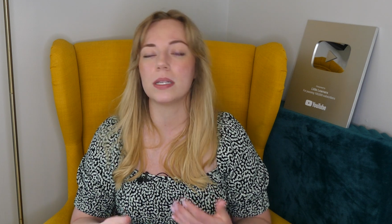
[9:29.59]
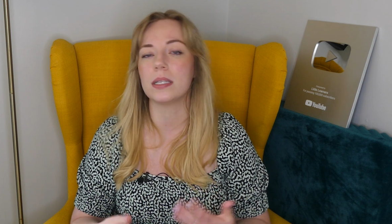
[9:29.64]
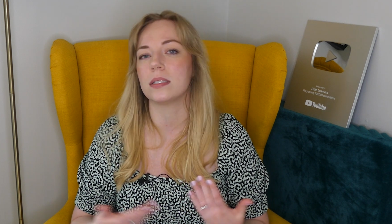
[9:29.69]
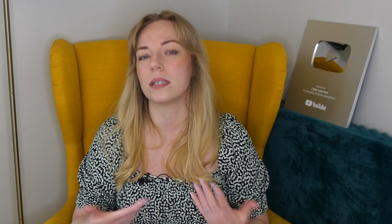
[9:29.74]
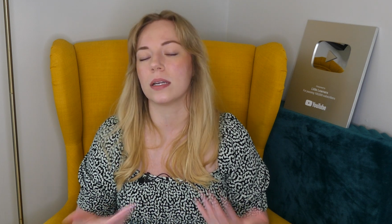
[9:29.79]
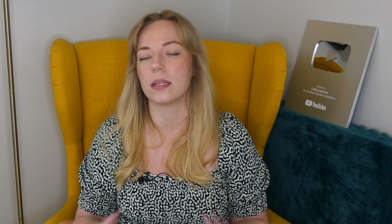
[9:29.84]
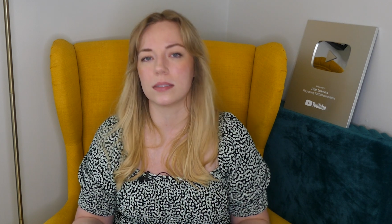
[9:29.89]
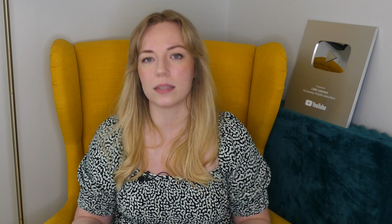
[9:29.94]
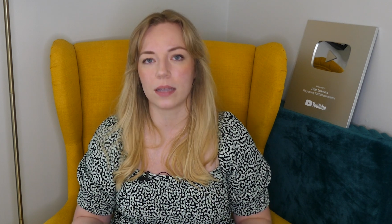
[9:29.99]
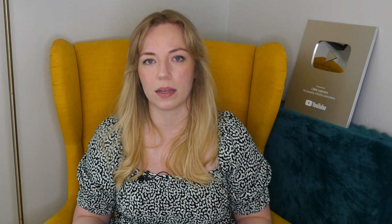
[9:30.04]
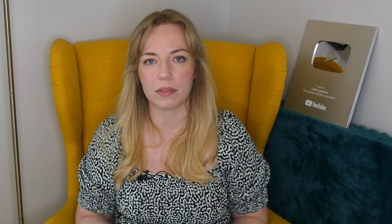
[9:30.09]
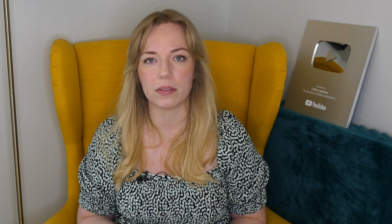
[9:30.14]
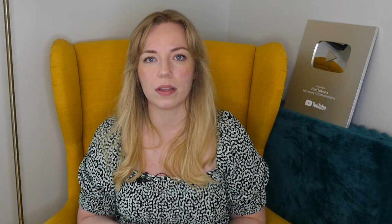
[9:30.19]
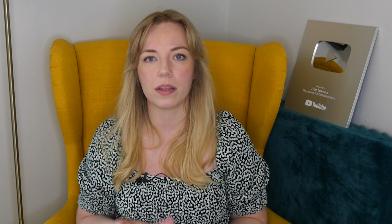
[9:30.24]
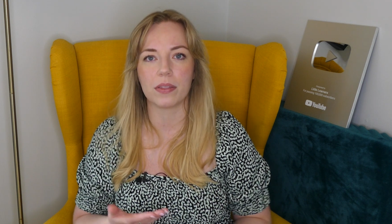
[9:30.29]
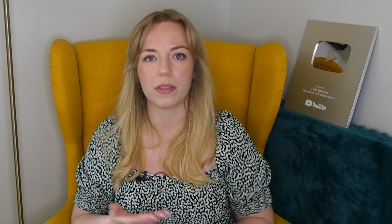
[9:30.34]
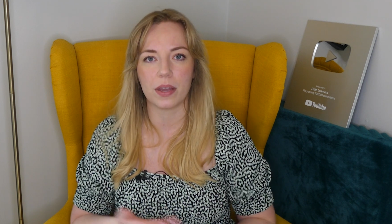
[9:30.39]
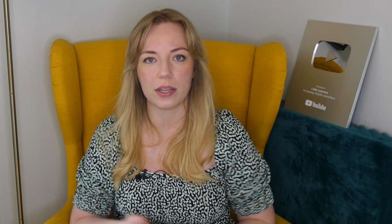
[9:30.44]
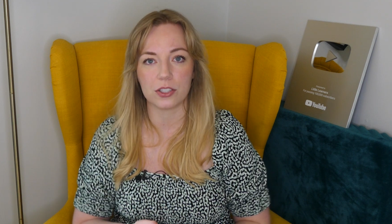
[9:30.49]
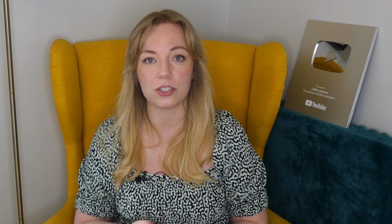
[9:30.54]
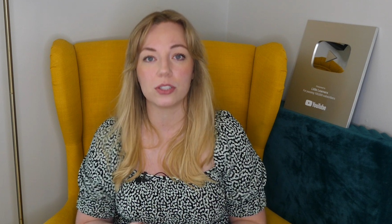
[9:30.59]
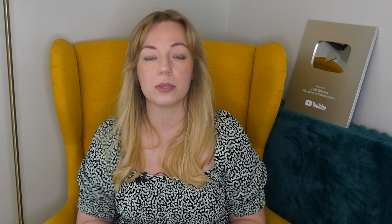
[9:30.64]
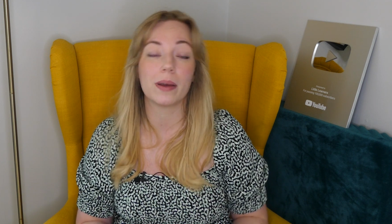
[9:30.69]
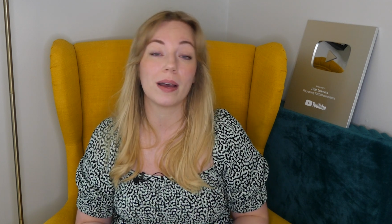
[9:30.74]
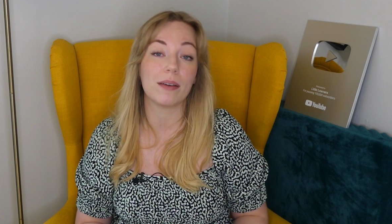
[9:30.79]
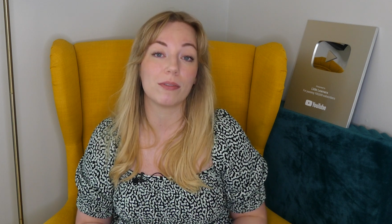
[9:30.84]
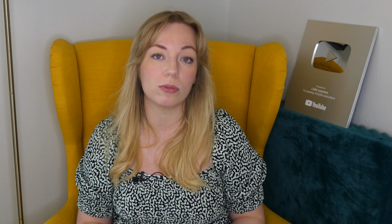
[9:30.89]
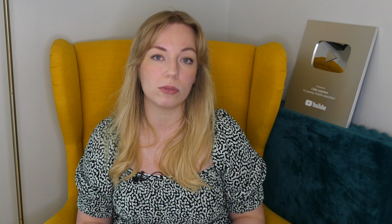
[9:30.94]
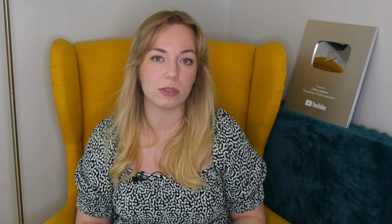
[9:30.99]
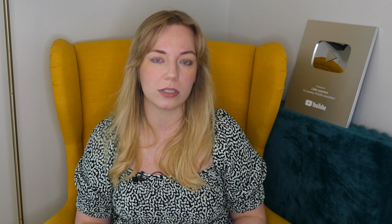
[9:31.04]
it turns out that they do
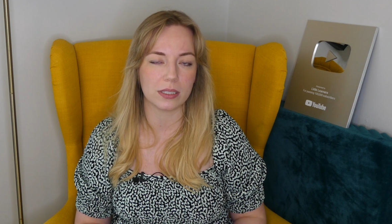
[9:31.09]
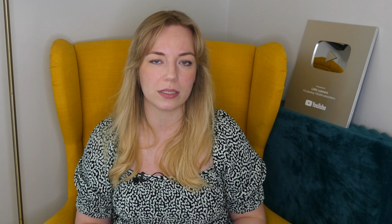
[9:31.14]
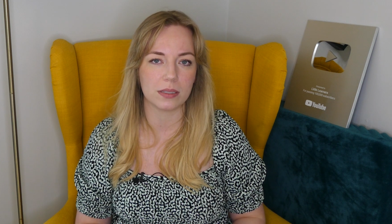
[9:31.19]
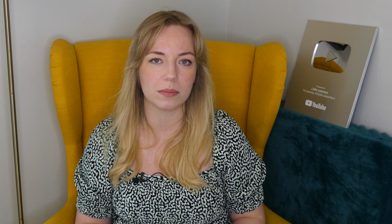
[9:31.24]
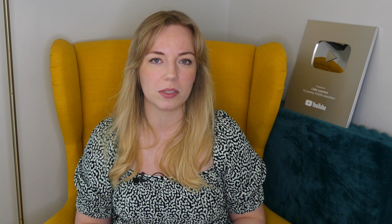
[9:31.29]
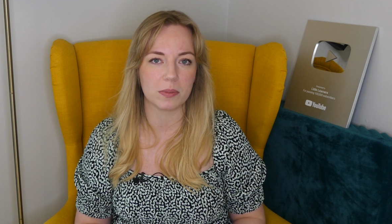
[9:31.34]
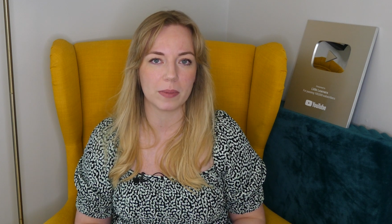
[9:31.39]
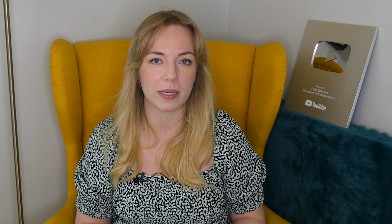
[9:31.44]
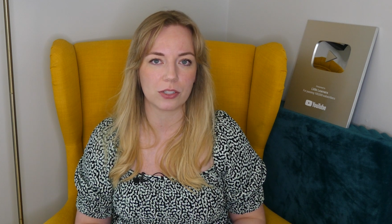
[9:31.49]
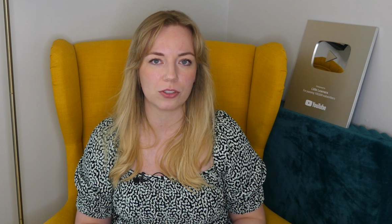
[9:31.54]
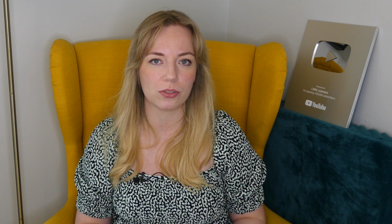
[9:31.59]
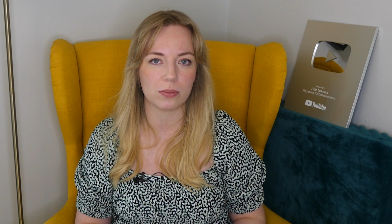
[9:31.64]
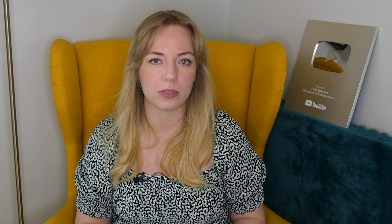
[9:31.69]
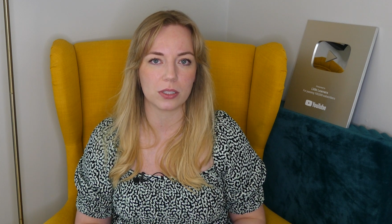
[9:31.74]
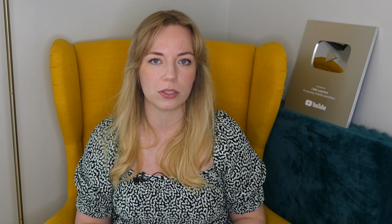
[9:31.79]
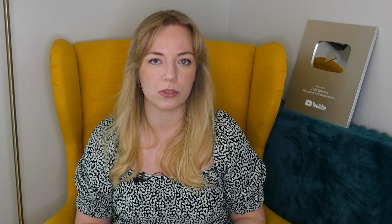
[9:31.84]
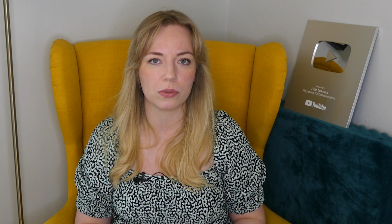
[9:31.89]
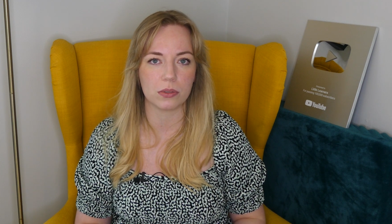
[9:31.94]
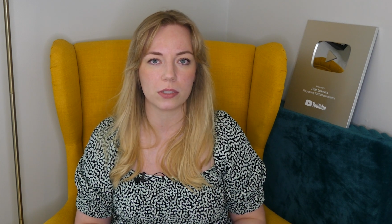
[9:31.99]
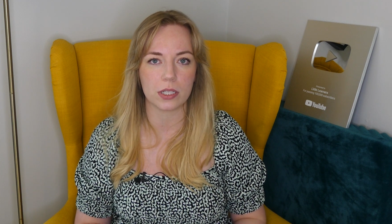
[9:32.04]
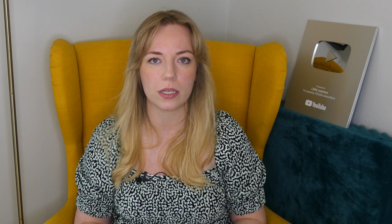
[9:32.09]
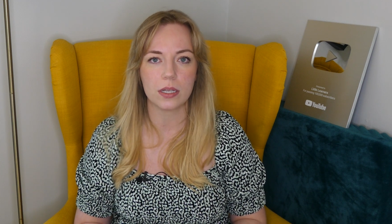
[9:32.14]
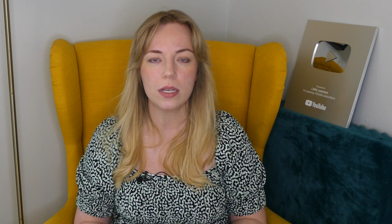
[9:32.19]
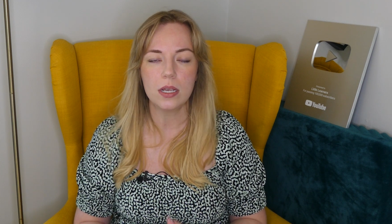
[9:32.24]
have autism spectrum disorder.